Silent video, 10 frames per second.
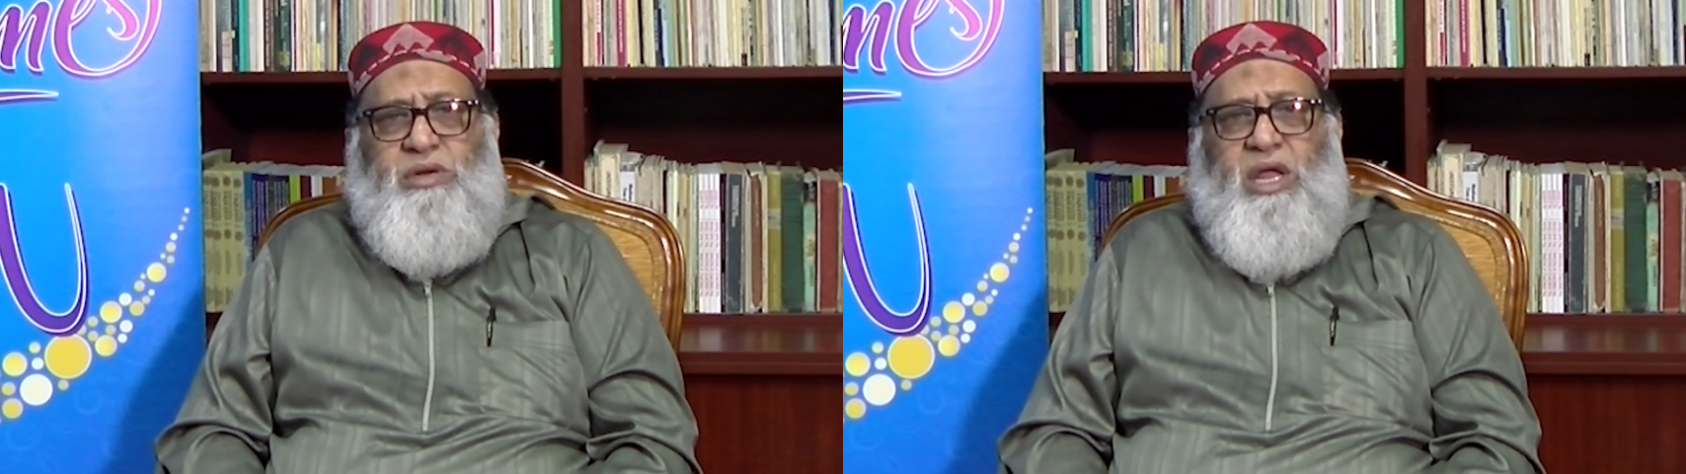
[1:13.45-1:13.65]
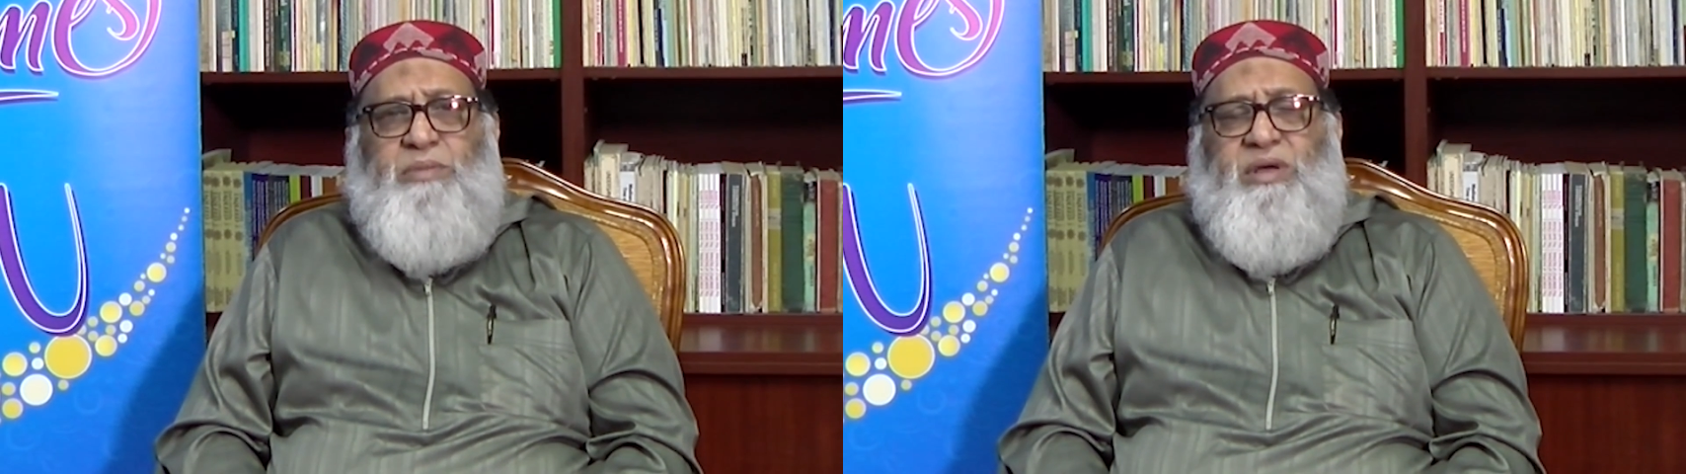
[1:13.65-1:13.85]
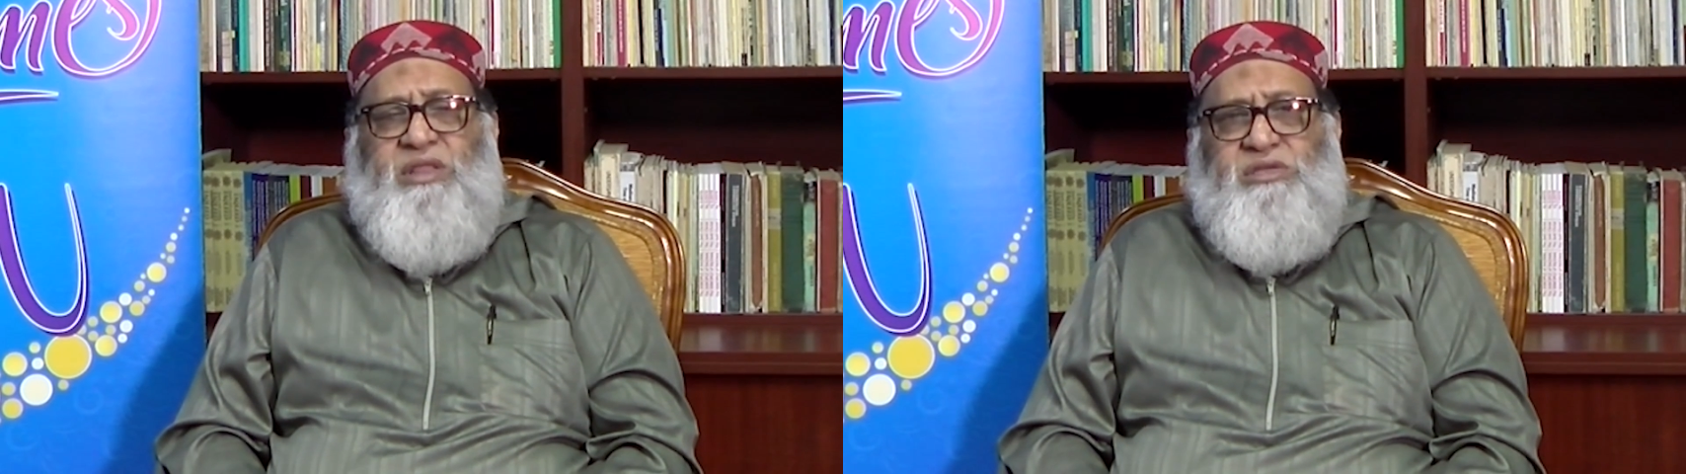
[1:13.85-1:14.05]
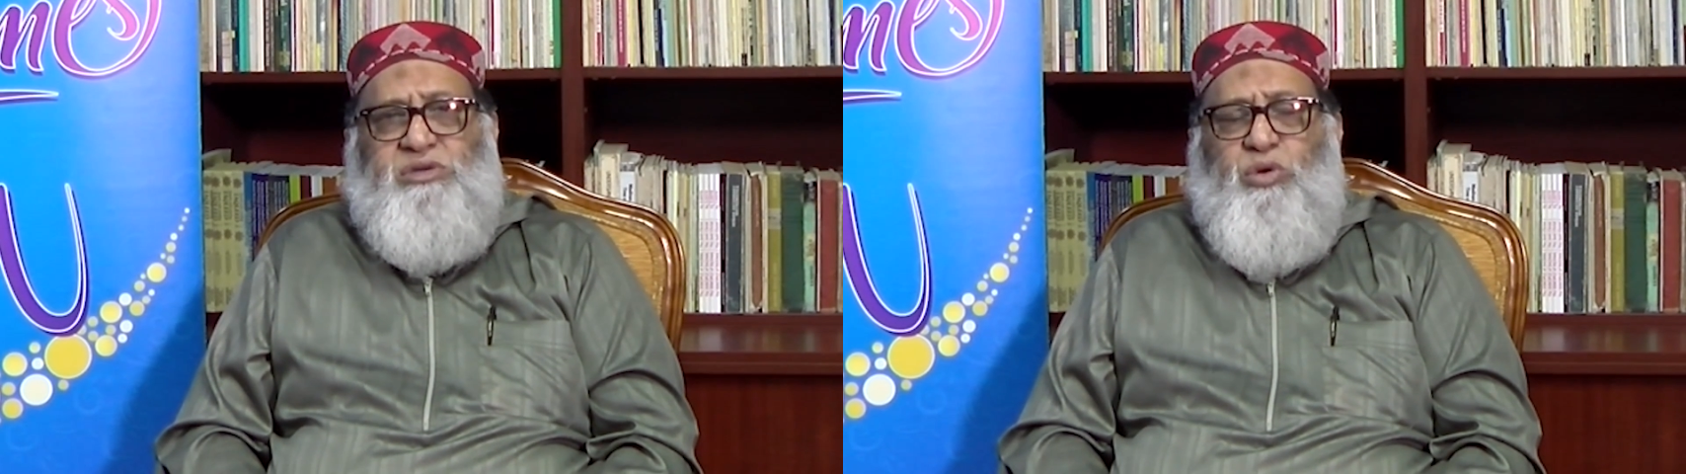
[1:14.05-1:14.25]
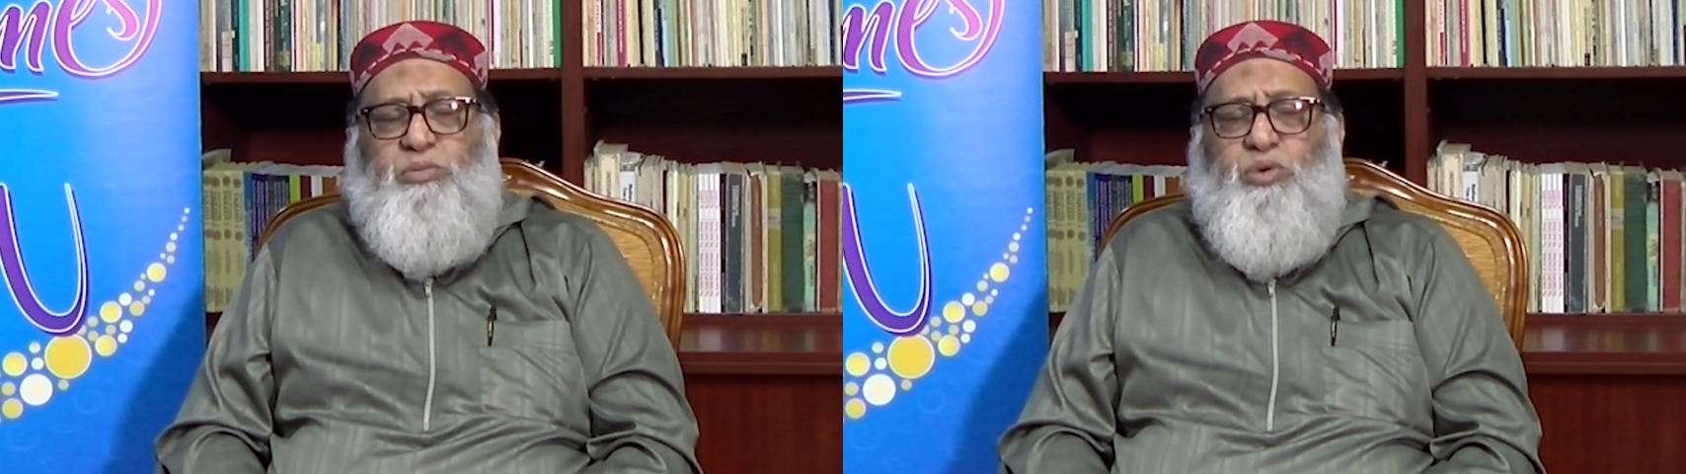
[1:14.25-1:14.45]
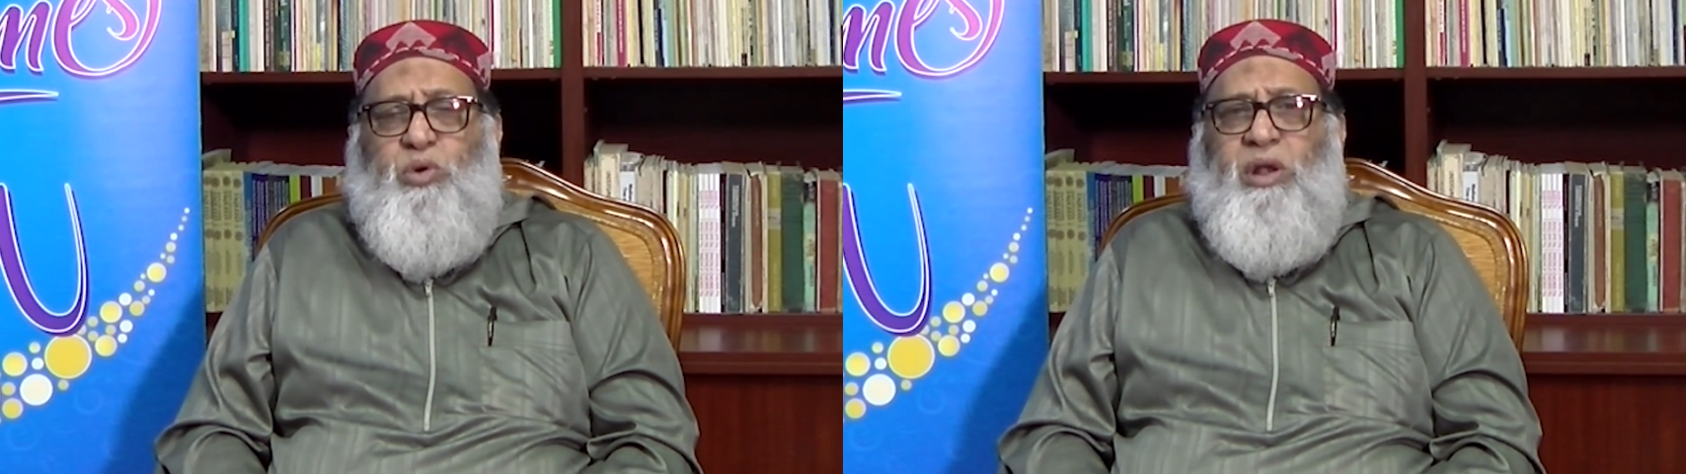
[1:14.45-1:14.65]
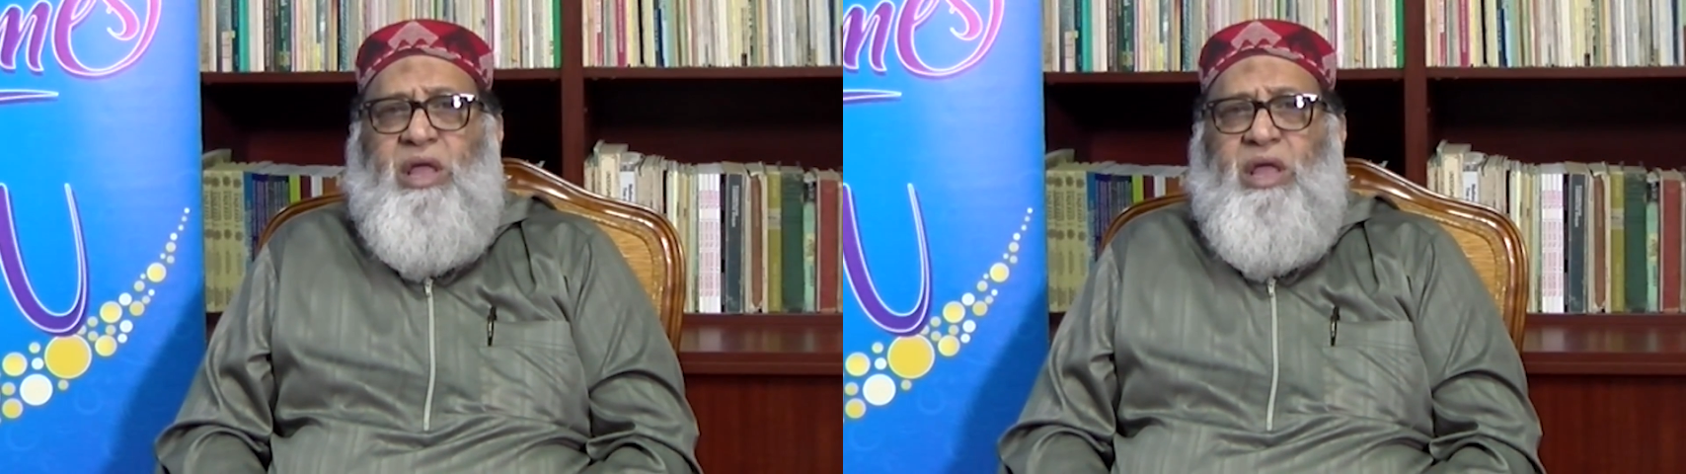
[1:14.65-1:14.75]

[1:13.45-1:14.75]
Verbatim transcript: a mother's home called